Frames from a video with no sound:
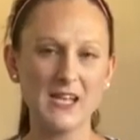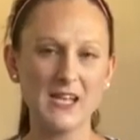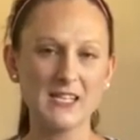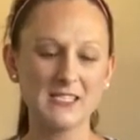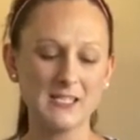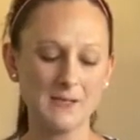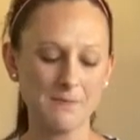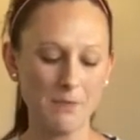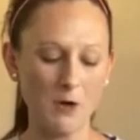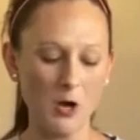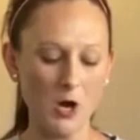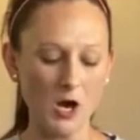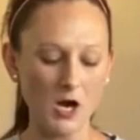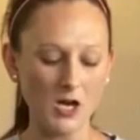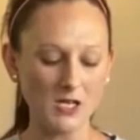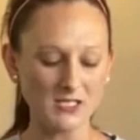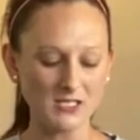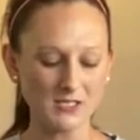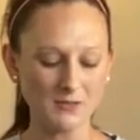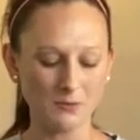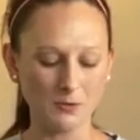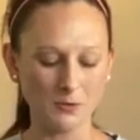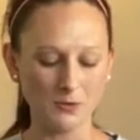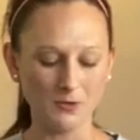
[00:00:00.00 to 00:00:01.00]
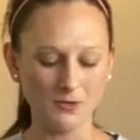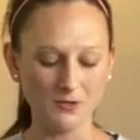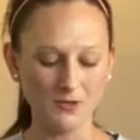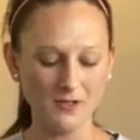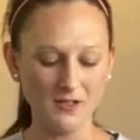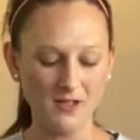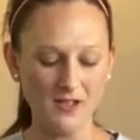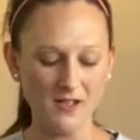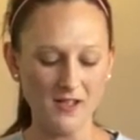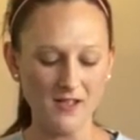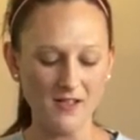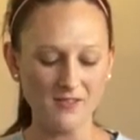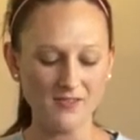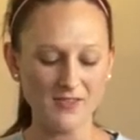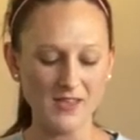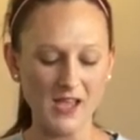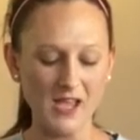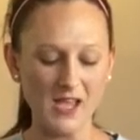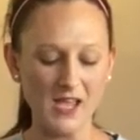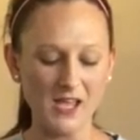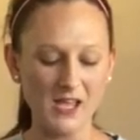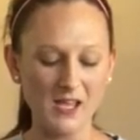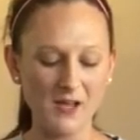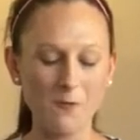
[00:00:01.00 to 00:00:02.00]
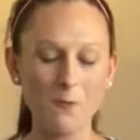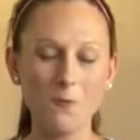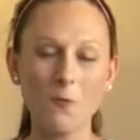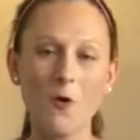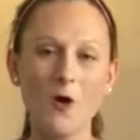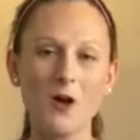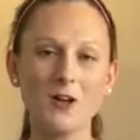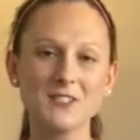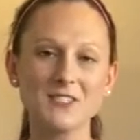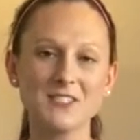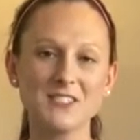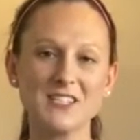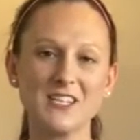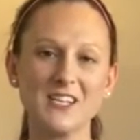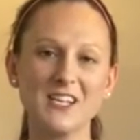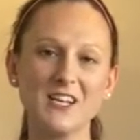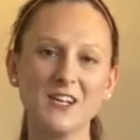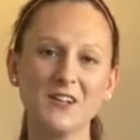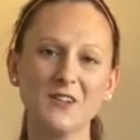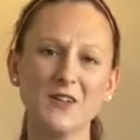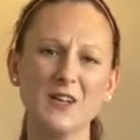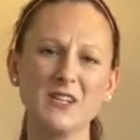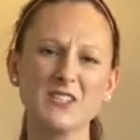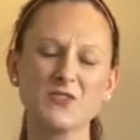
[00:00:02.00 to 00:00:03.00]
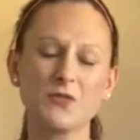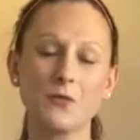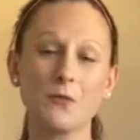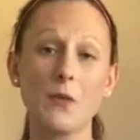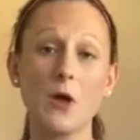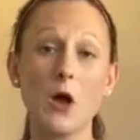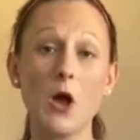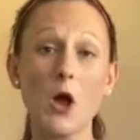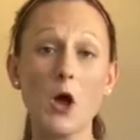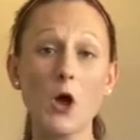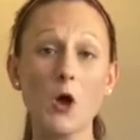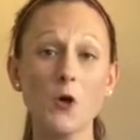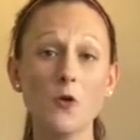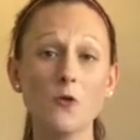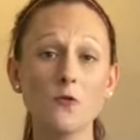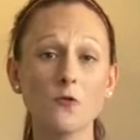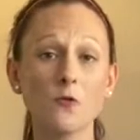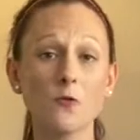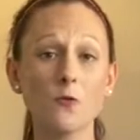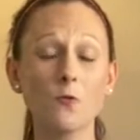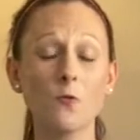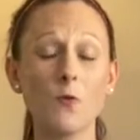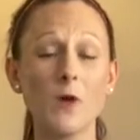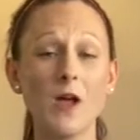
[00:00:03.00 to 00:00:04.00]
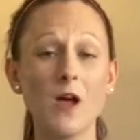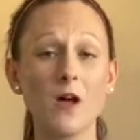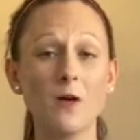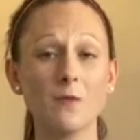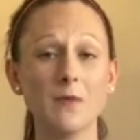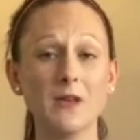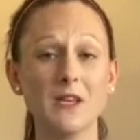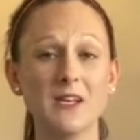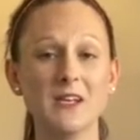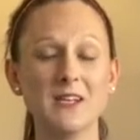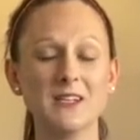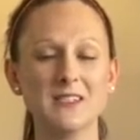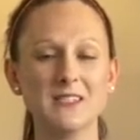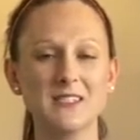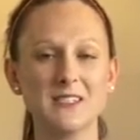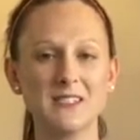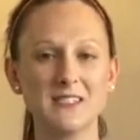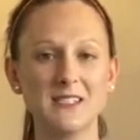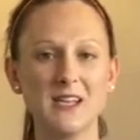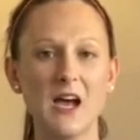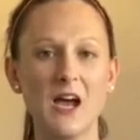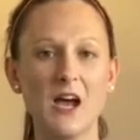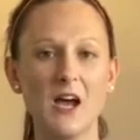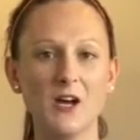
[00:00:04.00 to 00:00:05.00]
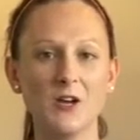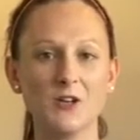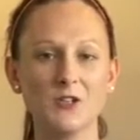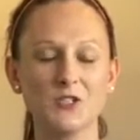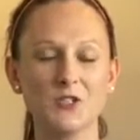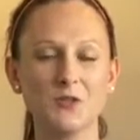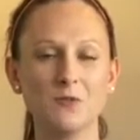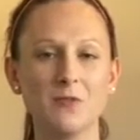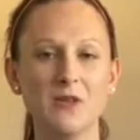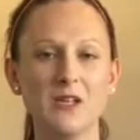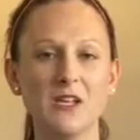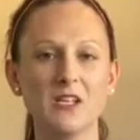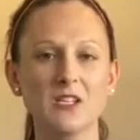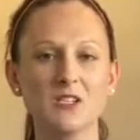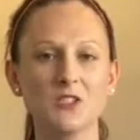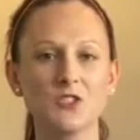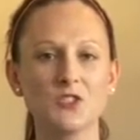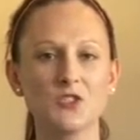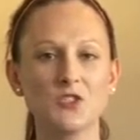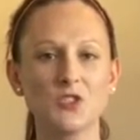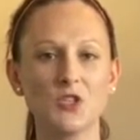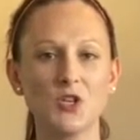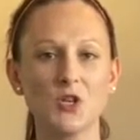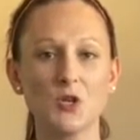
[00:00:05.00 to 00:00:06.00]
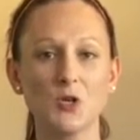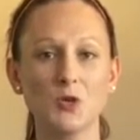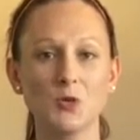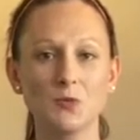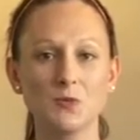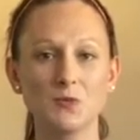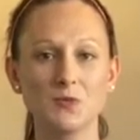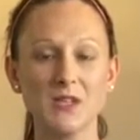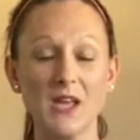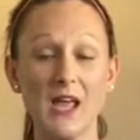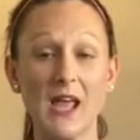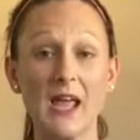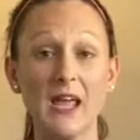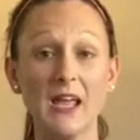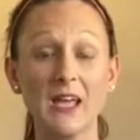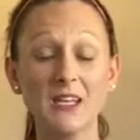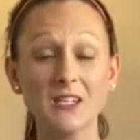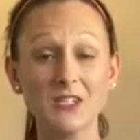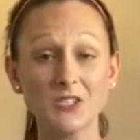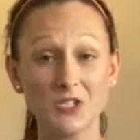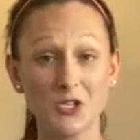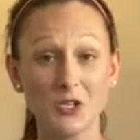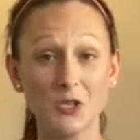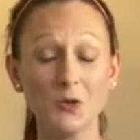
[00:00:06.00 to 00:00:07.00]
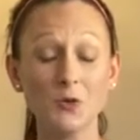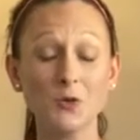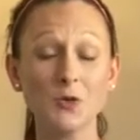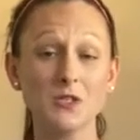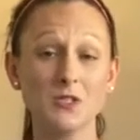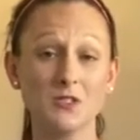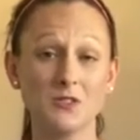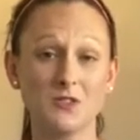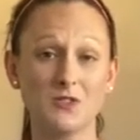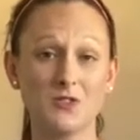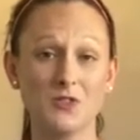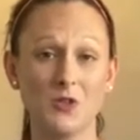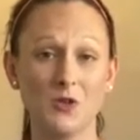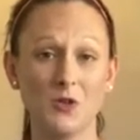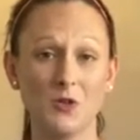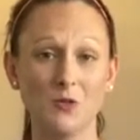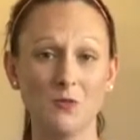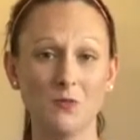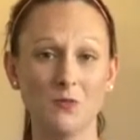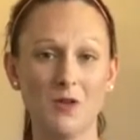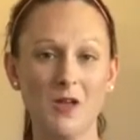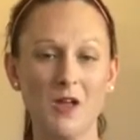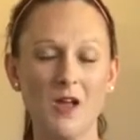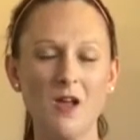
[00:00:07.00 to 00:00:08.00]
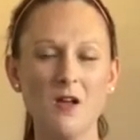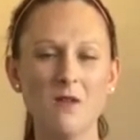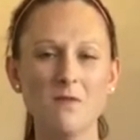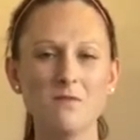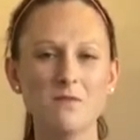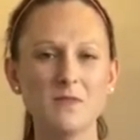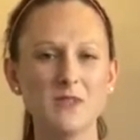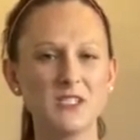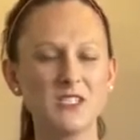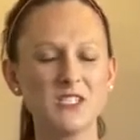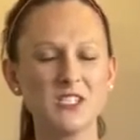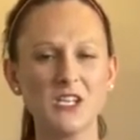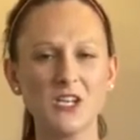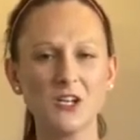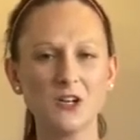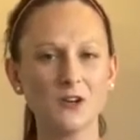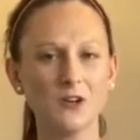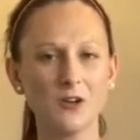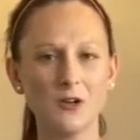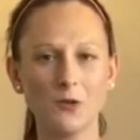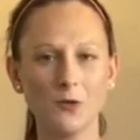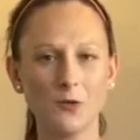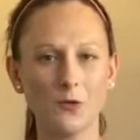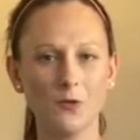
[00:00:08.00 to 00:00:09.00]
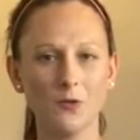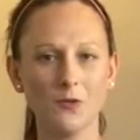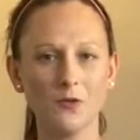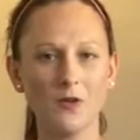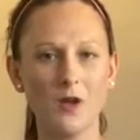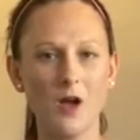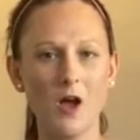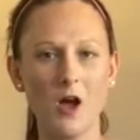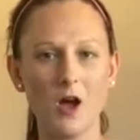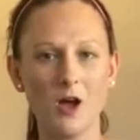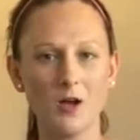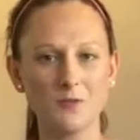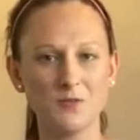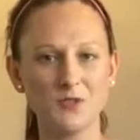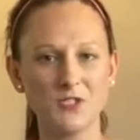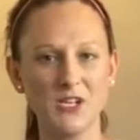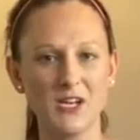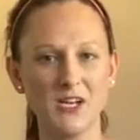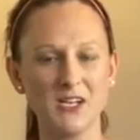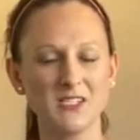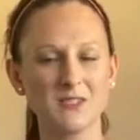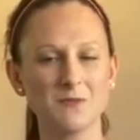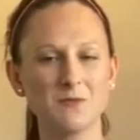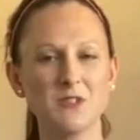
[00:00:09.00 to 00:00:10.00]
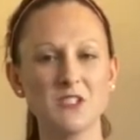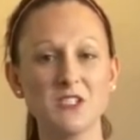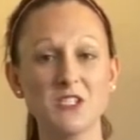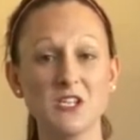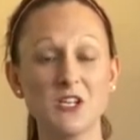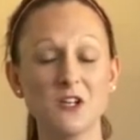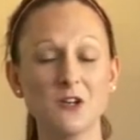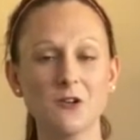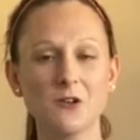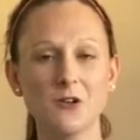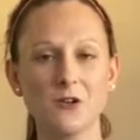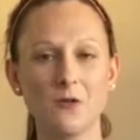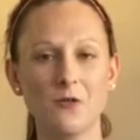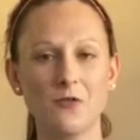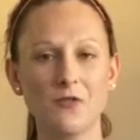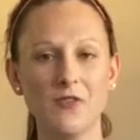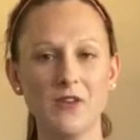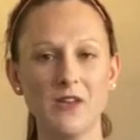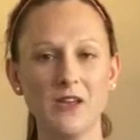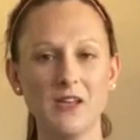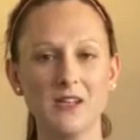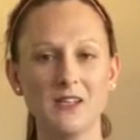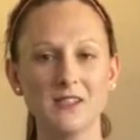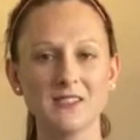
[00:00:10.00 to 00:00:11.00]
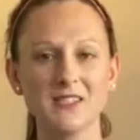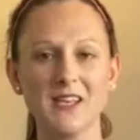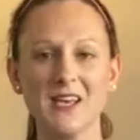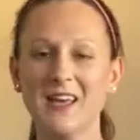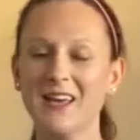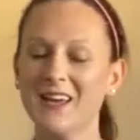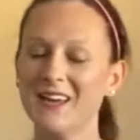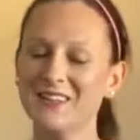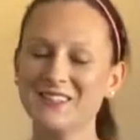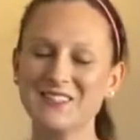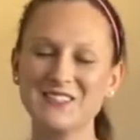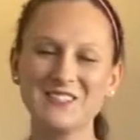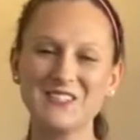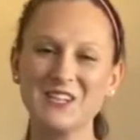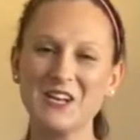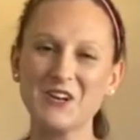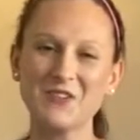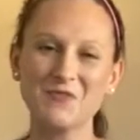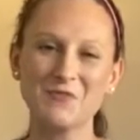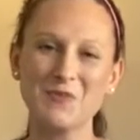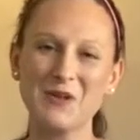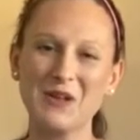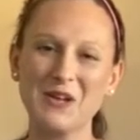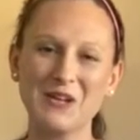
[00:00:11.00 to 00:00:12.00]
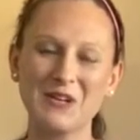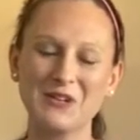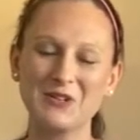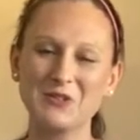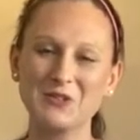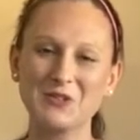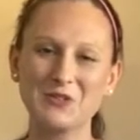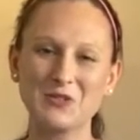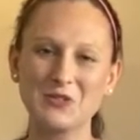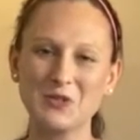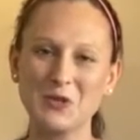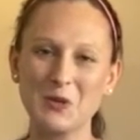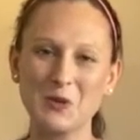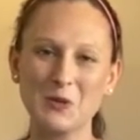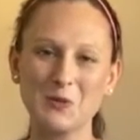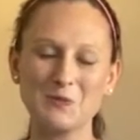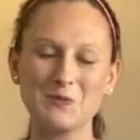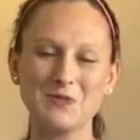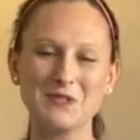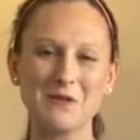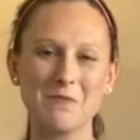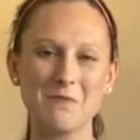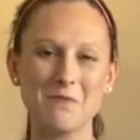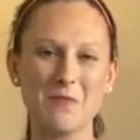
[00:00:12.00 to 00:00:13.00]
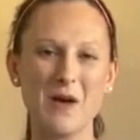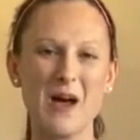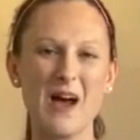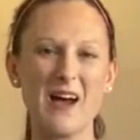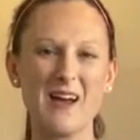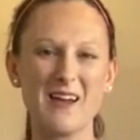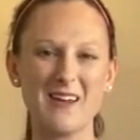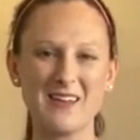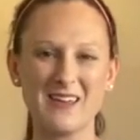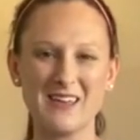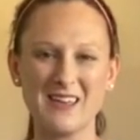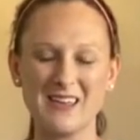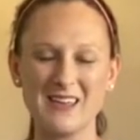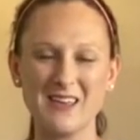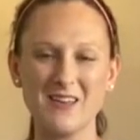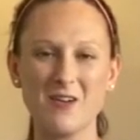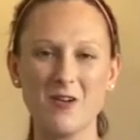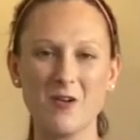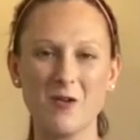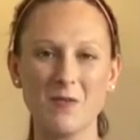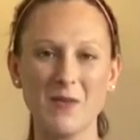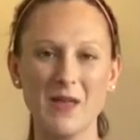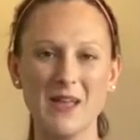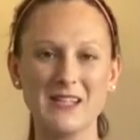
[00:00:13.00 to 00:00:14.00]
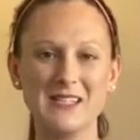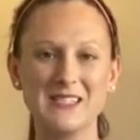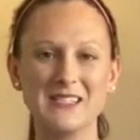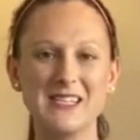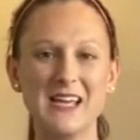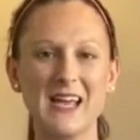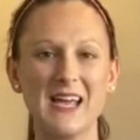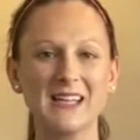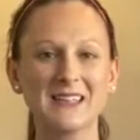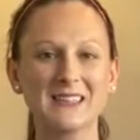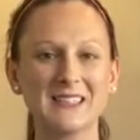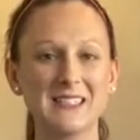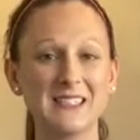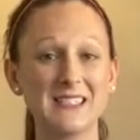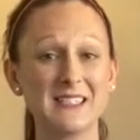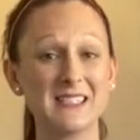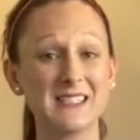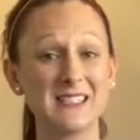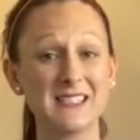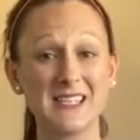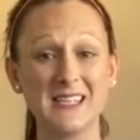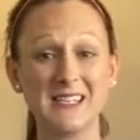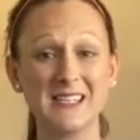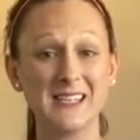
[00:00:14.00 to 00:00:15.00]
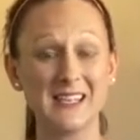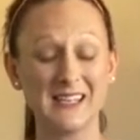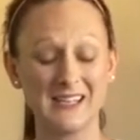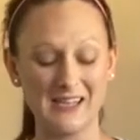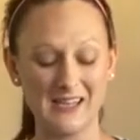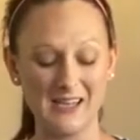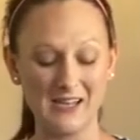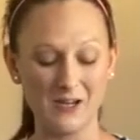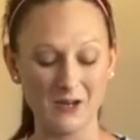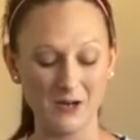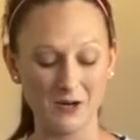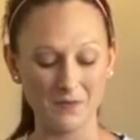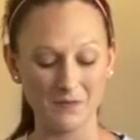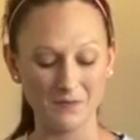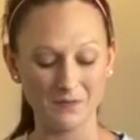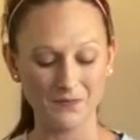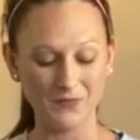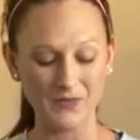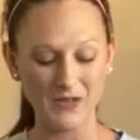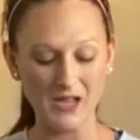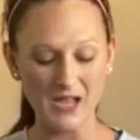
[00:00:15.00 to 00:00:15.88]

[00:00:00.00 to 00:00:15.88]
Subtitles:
Is it possible that He wants to heal us from the overwhelming desire to be consumed and to consume material objects, material things, instead of being consumed by Him and daily seeking Him?